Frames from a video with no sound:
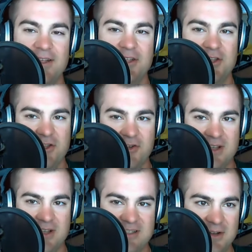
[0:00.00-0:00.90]
you can
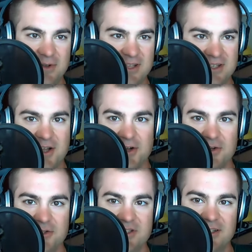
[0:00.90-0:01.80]
see where this
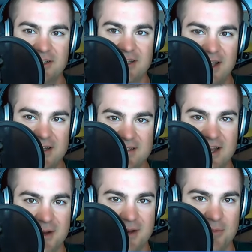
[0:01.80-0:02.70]
goes, and it's not
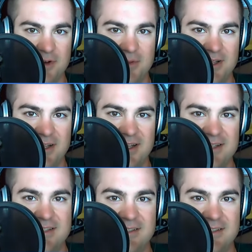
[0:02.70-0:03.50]
a pretty place.